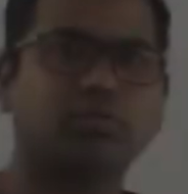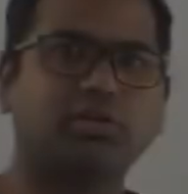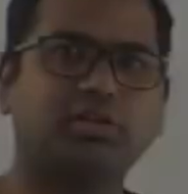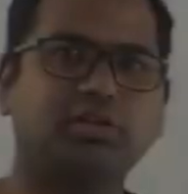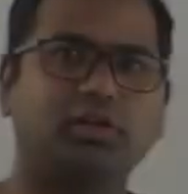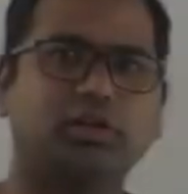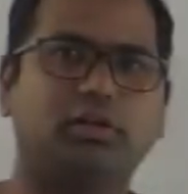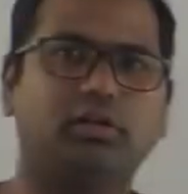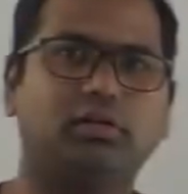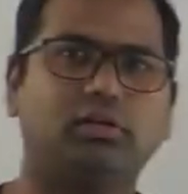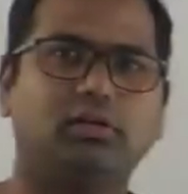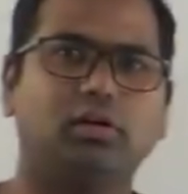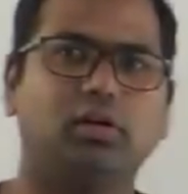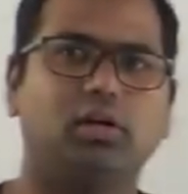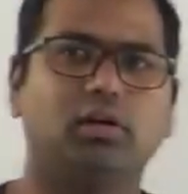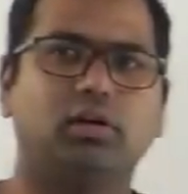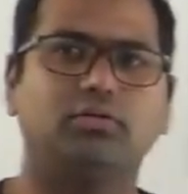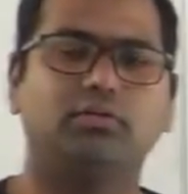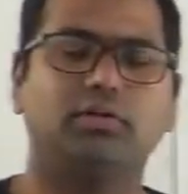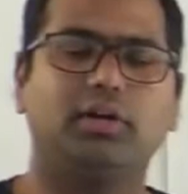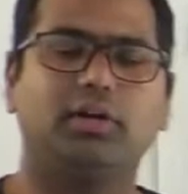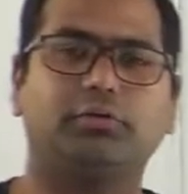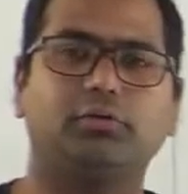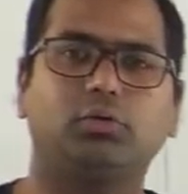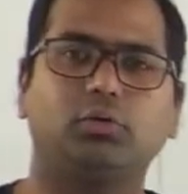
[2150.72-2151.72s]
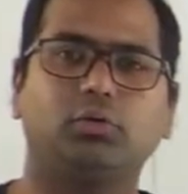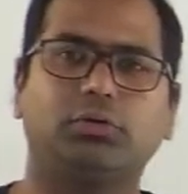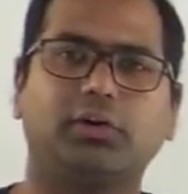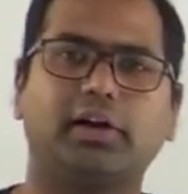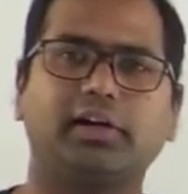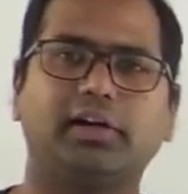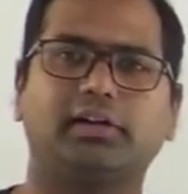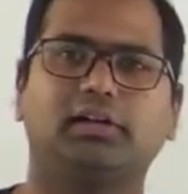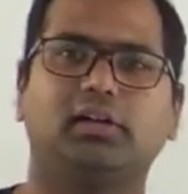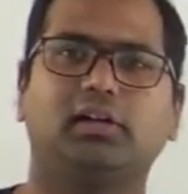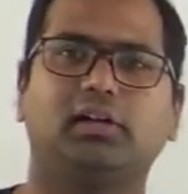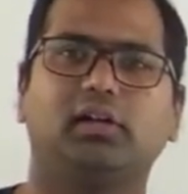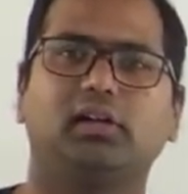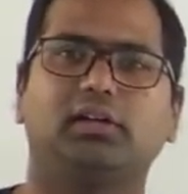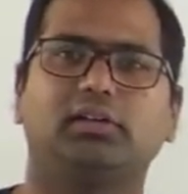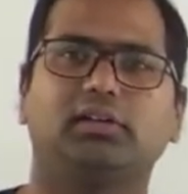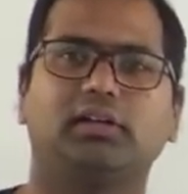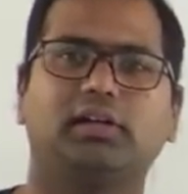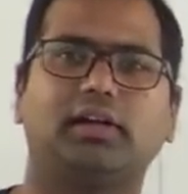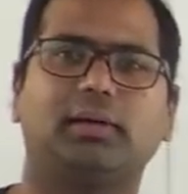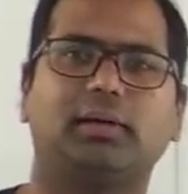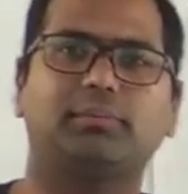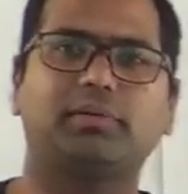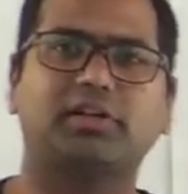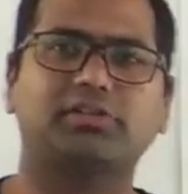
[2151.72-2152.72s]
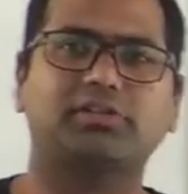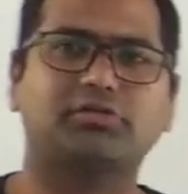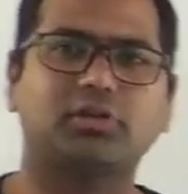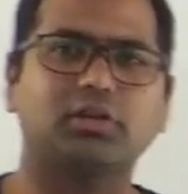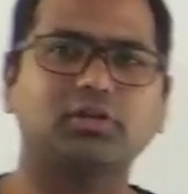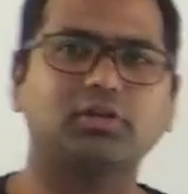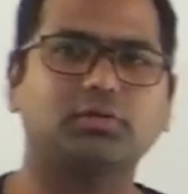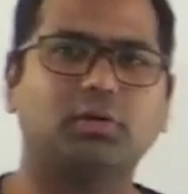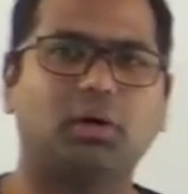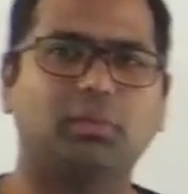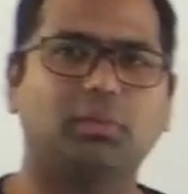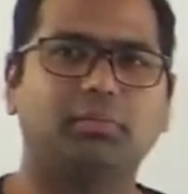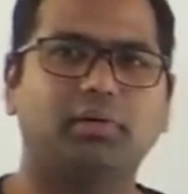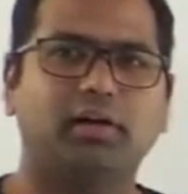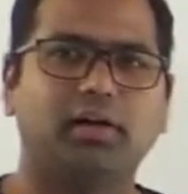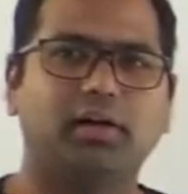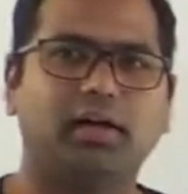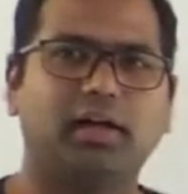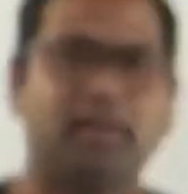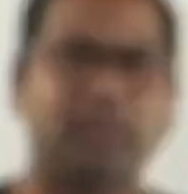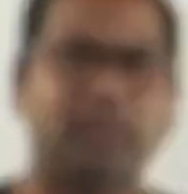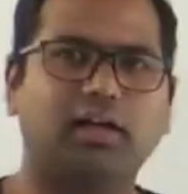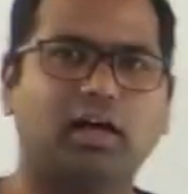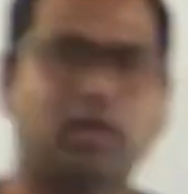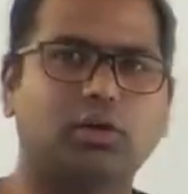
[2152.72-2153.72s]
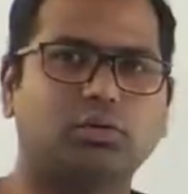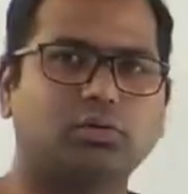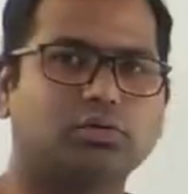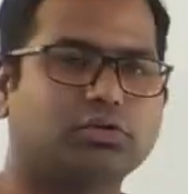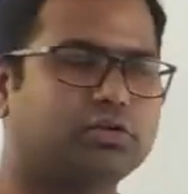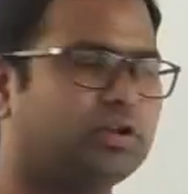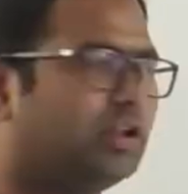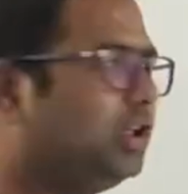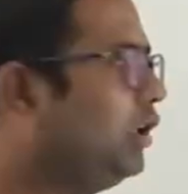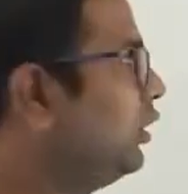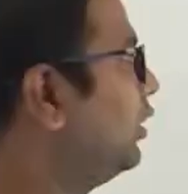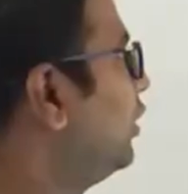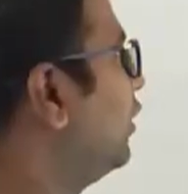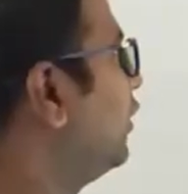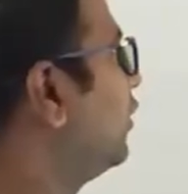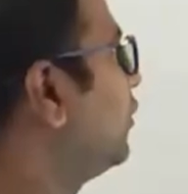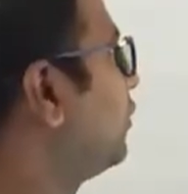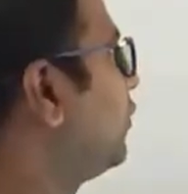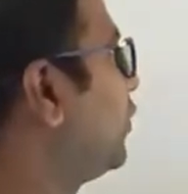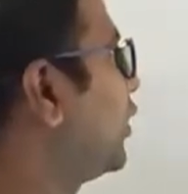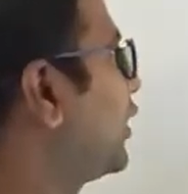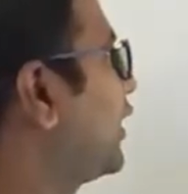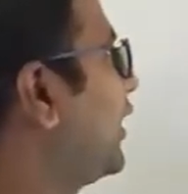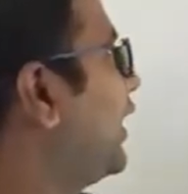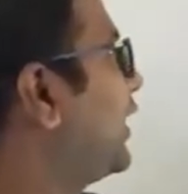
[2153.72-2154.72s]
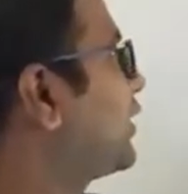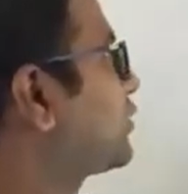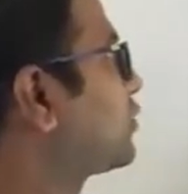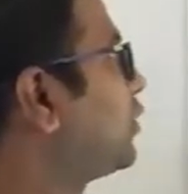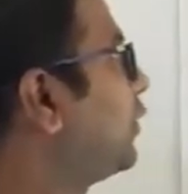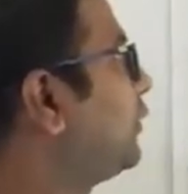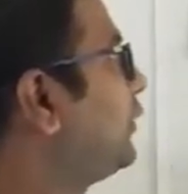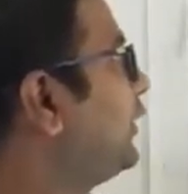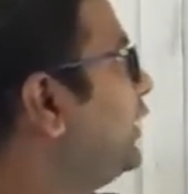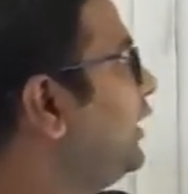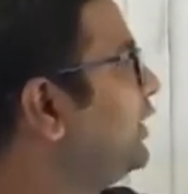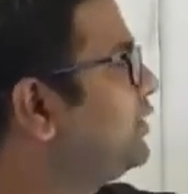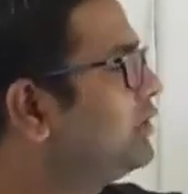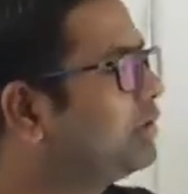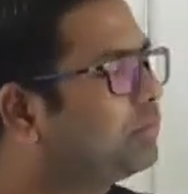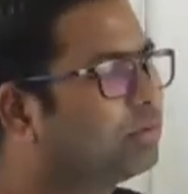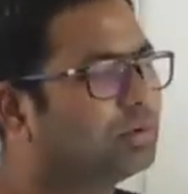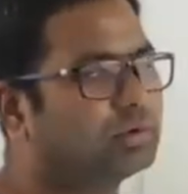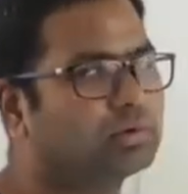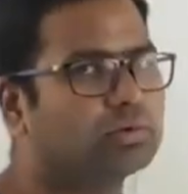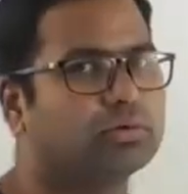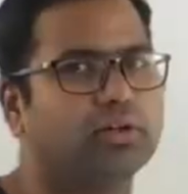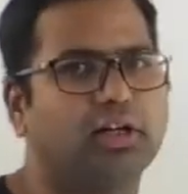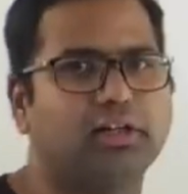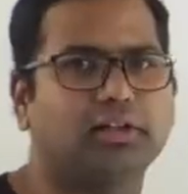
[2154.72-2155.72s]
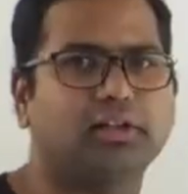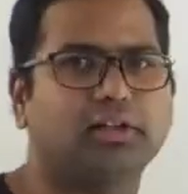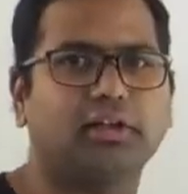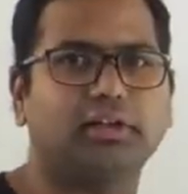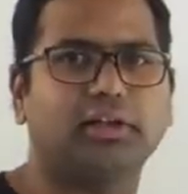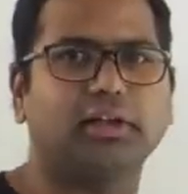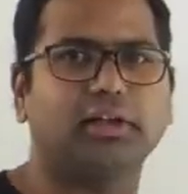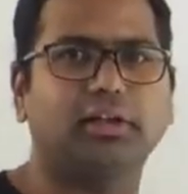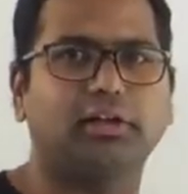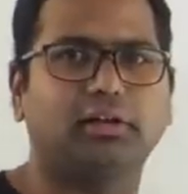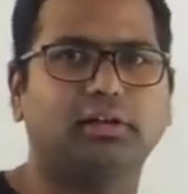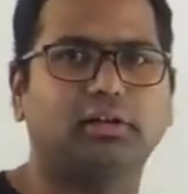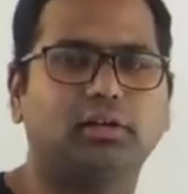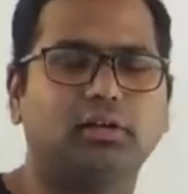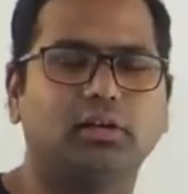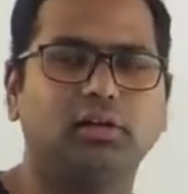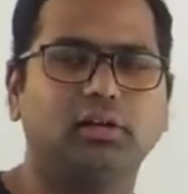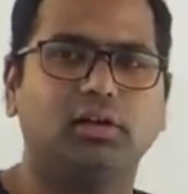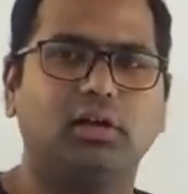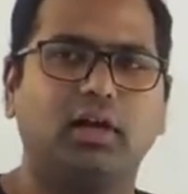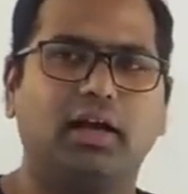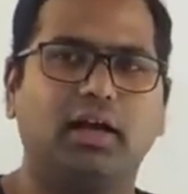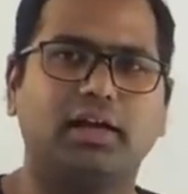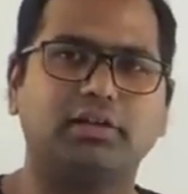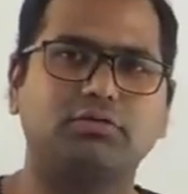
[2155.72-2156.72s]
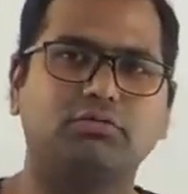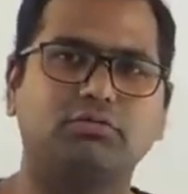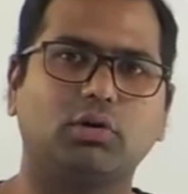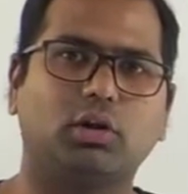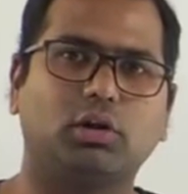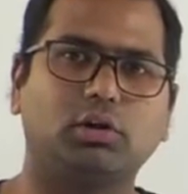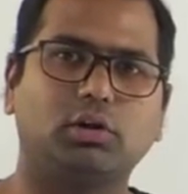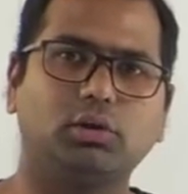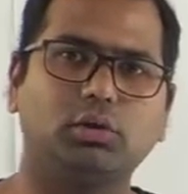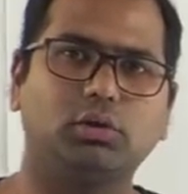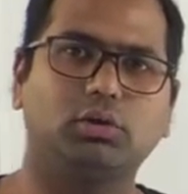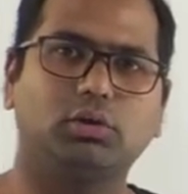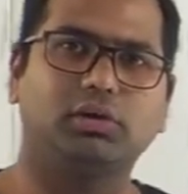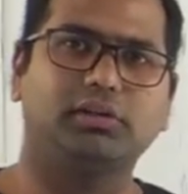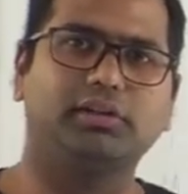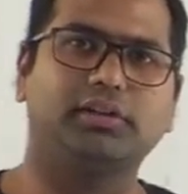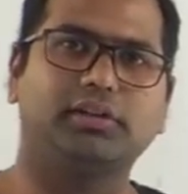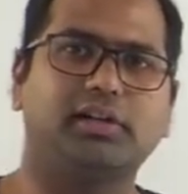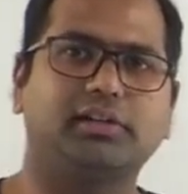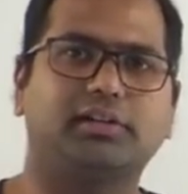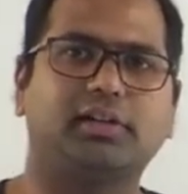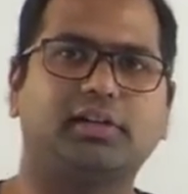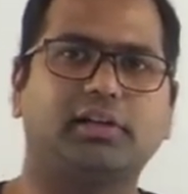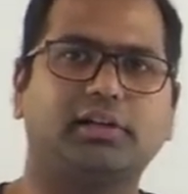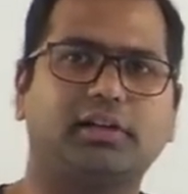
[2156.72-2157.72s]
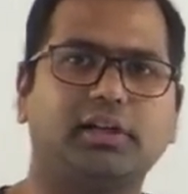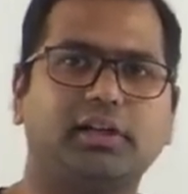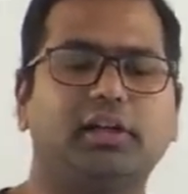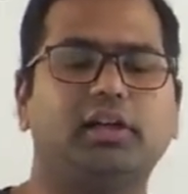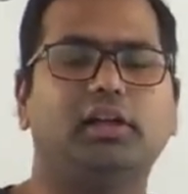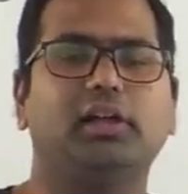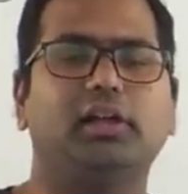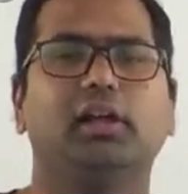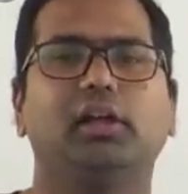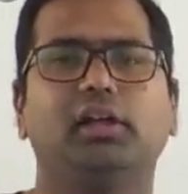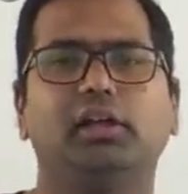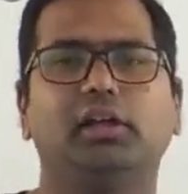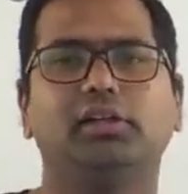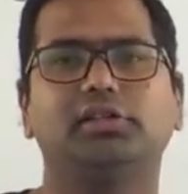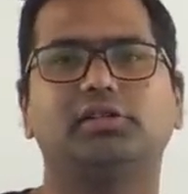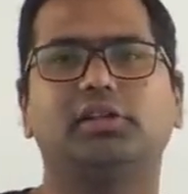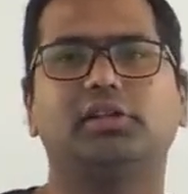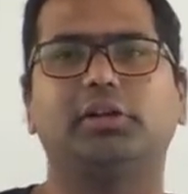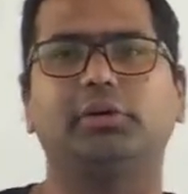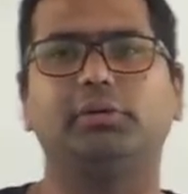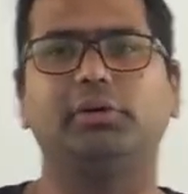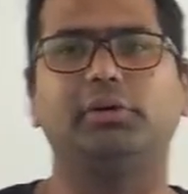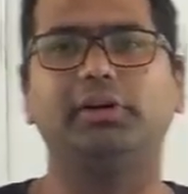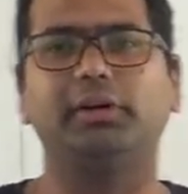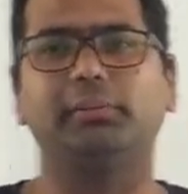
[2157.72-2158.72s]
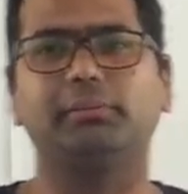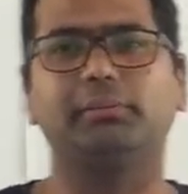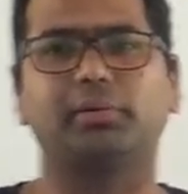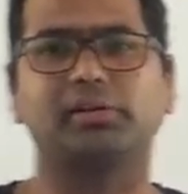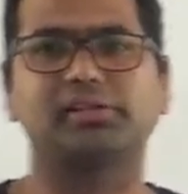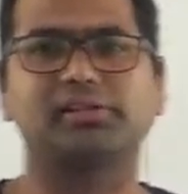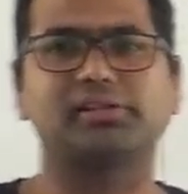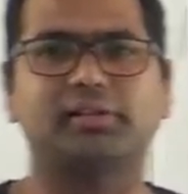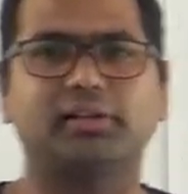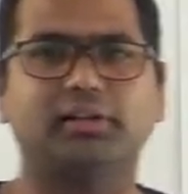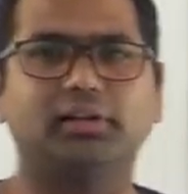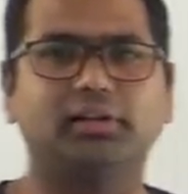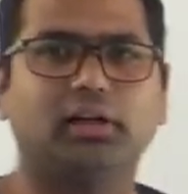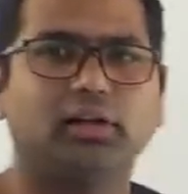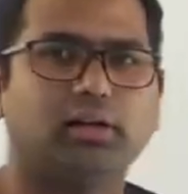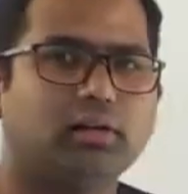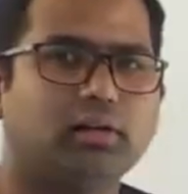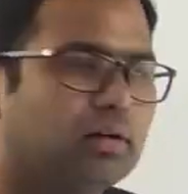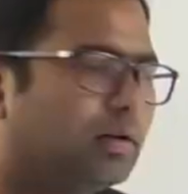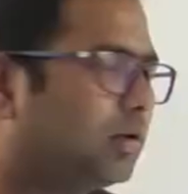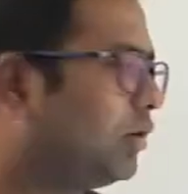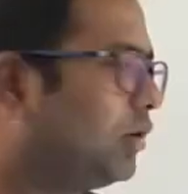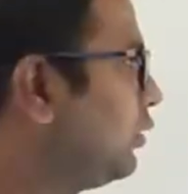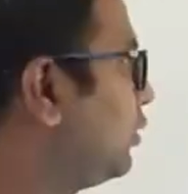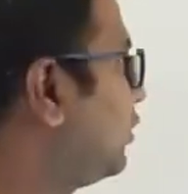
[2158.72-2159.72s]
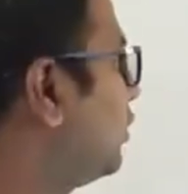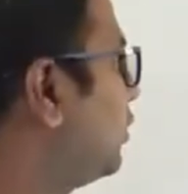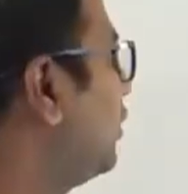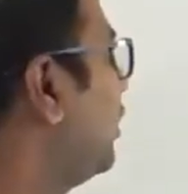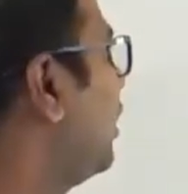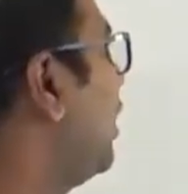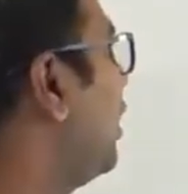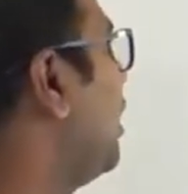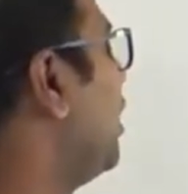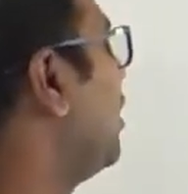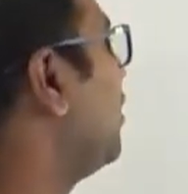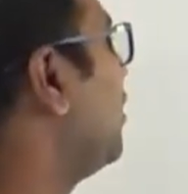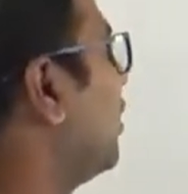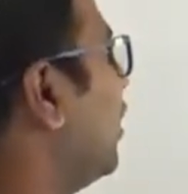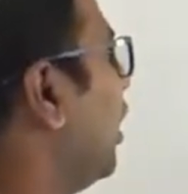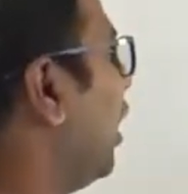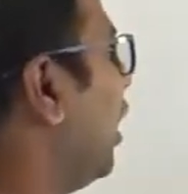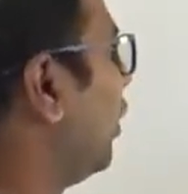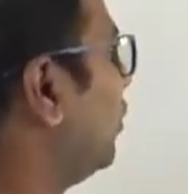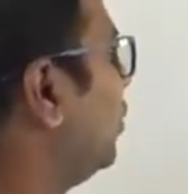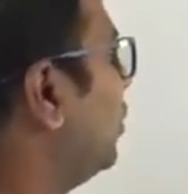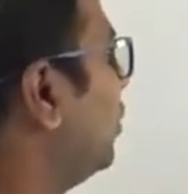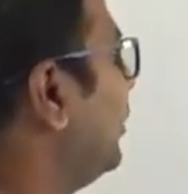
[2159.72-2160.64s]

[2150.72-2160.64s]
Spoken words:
question, we have to find the Laplace transform and ROC for x of t is equal to delta t. As we all know, delta t is the unit impulse signal. How